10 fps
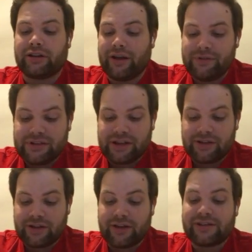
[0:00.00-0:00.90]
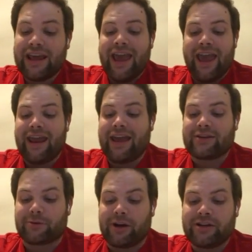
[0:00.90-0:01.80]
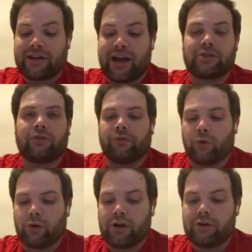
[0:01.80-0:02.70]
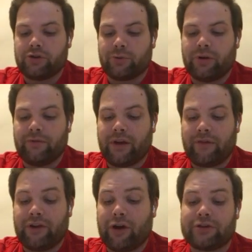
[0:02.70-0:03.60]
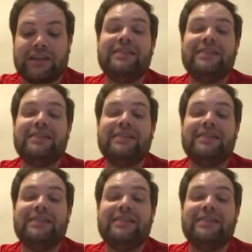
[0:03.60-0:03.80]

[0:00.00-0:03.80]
11 touchdowns, and has rushed, guys, for 425 yards.